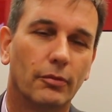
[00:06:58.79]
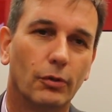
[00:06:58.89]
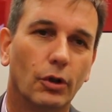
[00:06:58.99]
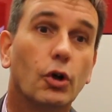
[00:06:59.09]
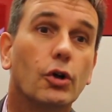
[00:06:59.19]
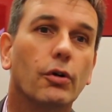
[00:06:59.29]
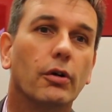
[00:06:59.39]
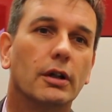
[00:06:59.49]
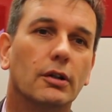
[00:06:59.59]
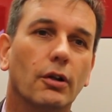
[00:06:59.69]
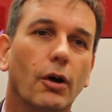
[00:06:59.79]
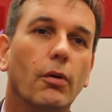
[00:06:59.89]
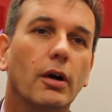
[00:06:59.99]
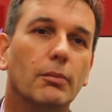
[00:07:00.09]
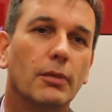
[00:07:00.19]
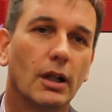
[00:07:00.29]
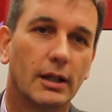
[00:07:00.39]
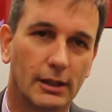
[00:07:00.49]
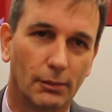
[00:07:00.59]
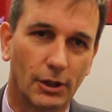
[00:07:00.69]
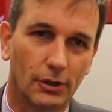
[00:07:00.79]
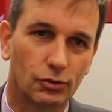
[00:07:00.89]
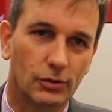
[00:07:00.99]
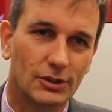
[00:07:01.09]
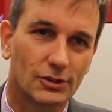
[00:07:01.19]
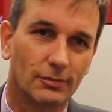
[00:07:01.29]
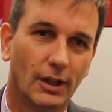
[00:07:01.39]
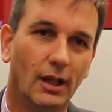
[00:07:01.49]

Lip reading: will occur in the lower and middle income countries.